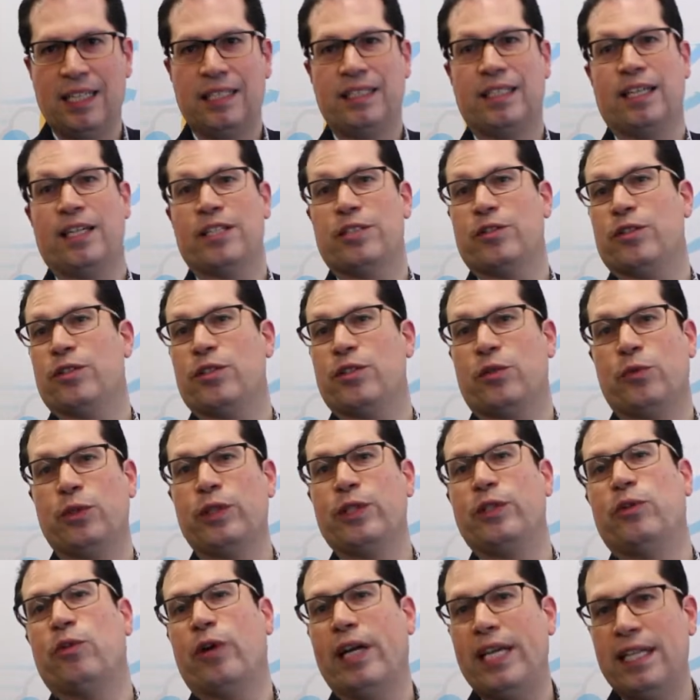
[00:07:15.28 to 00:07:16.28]
Uh, so it's a
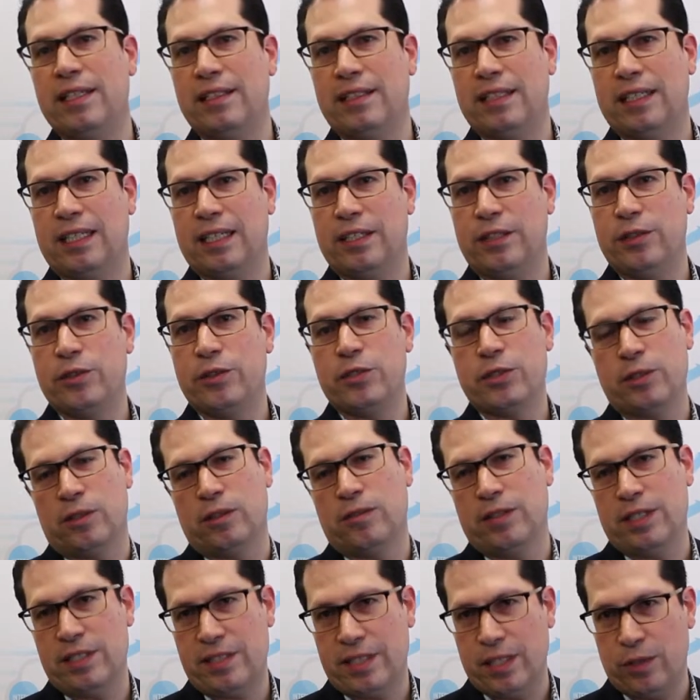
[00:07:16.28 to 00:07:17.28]
really great uh, new
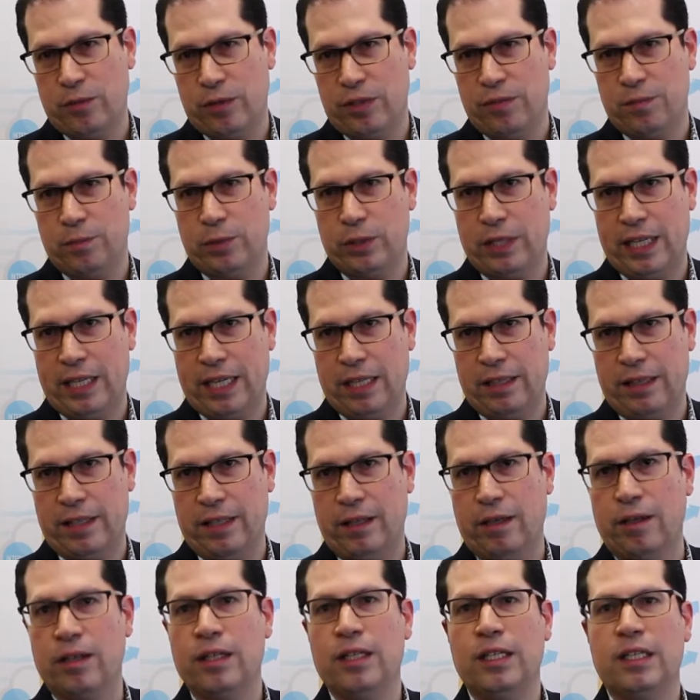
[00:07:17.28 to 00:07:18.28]
service that we've put out
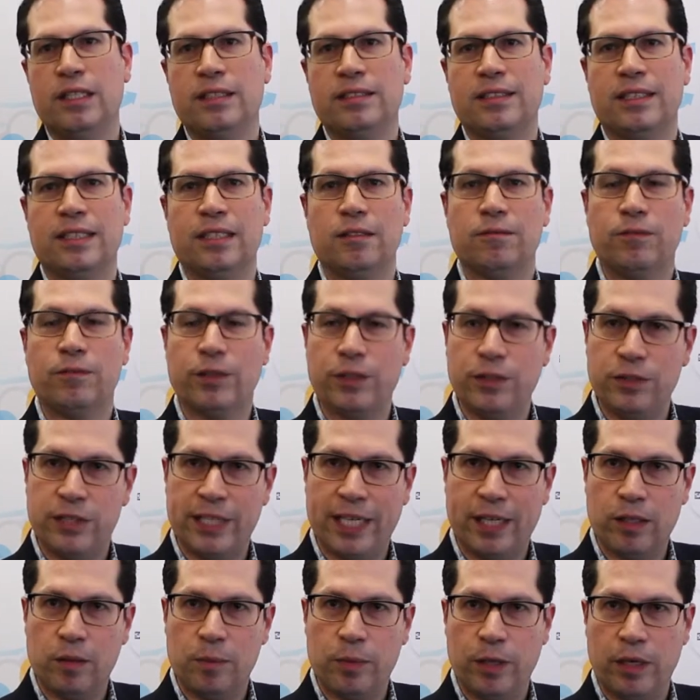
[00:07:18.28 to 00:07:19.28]
there uh, for new
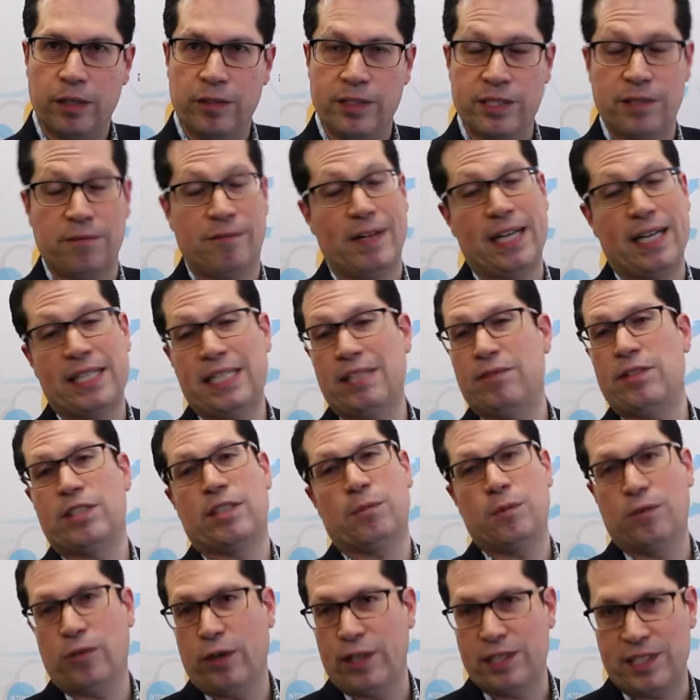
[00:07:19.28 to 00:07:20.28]
channel partners. In fact, even
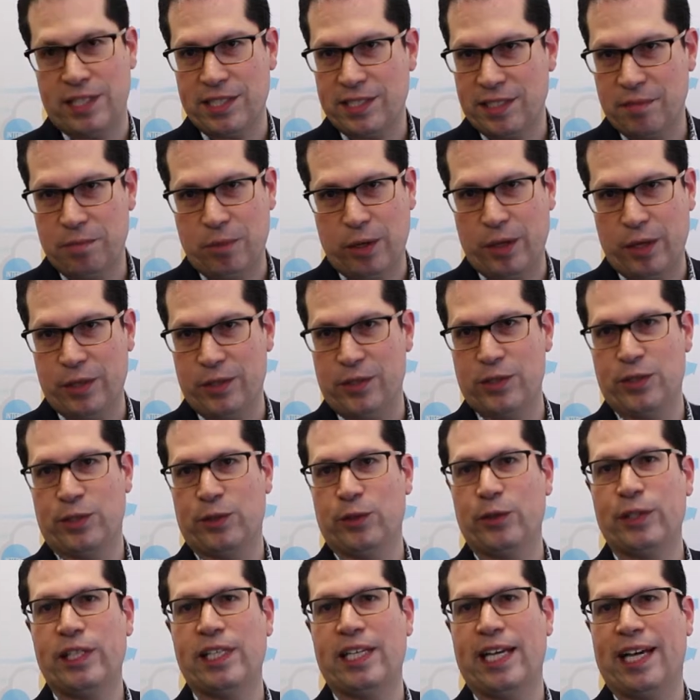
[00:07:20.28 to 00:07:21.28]
some of our existing partners are
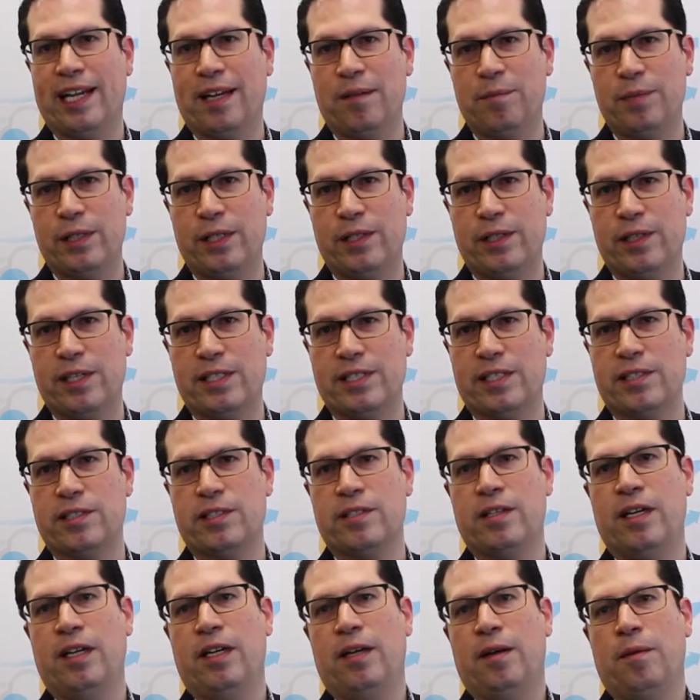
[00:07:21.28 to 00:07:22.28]
looking at it because
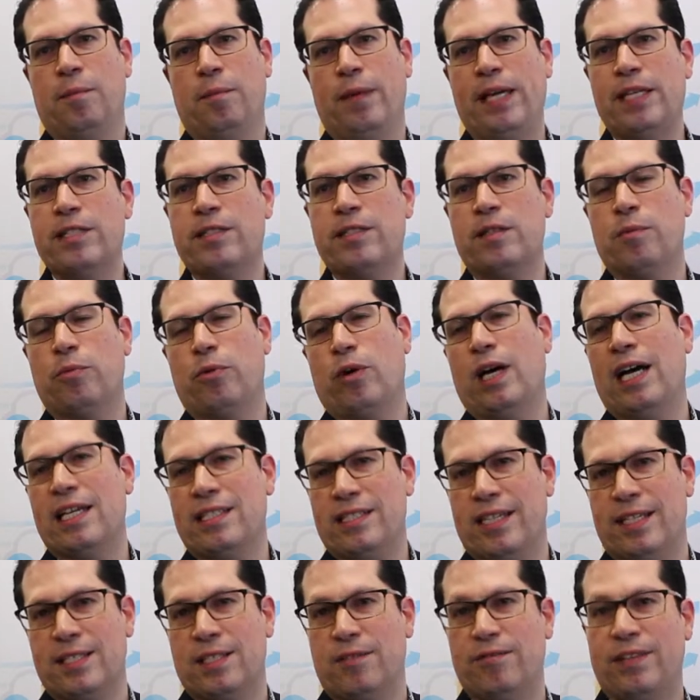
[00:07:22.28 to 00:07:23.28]
it makes the
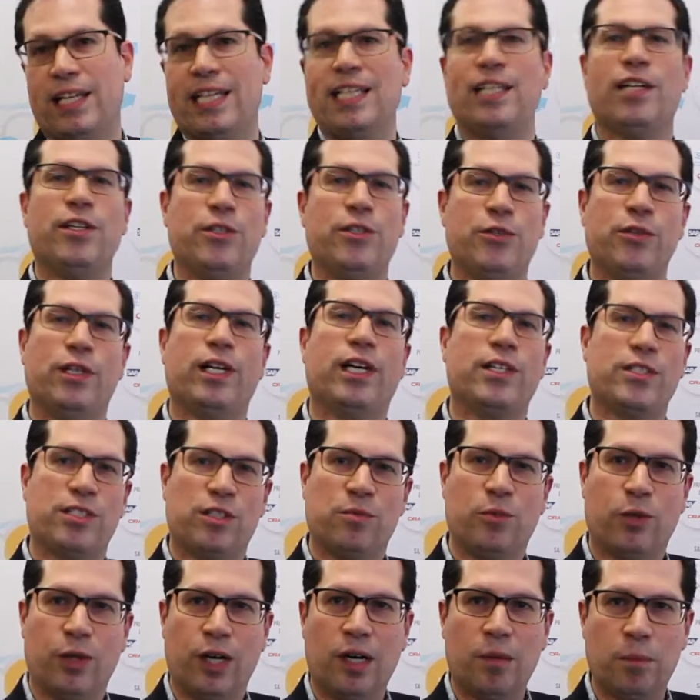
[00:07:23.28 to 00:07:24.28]
process of getting a new
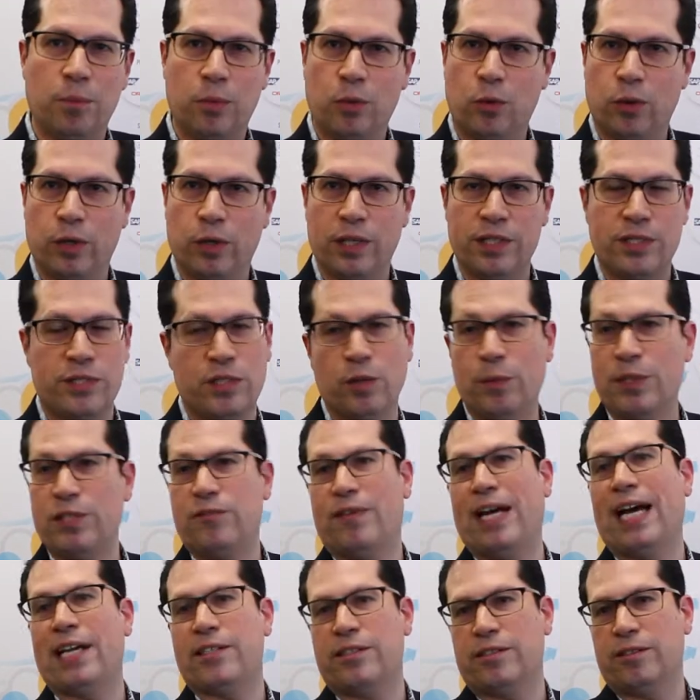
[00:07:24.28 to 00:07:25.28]
customer on board so much
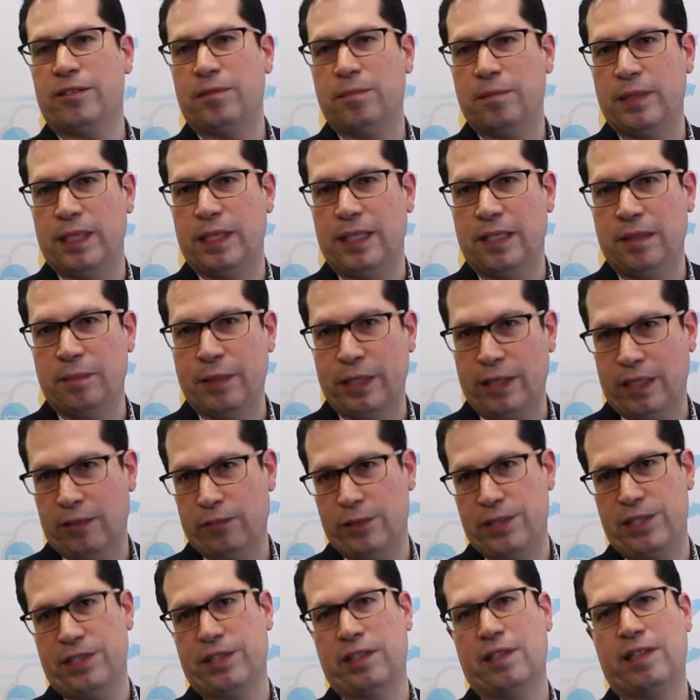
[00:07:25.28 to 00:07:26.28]
faster uh, by
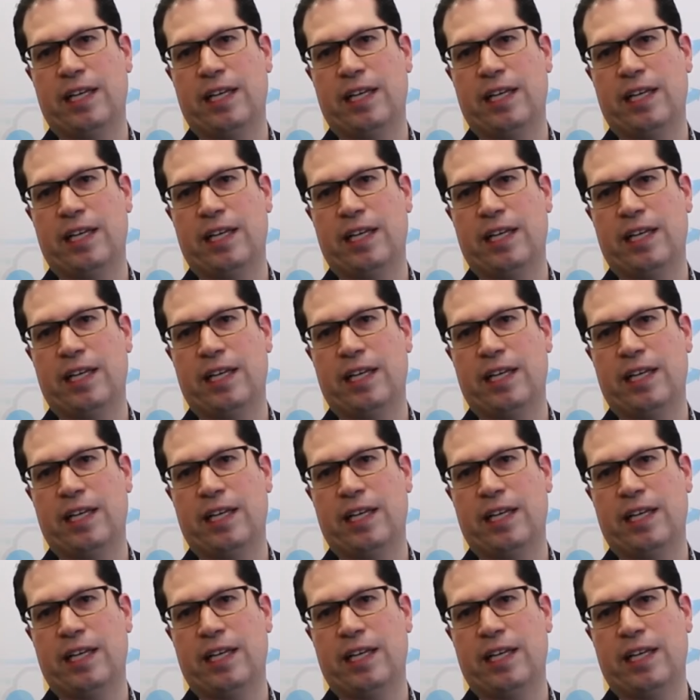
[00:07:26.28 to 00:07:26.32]
leveraging the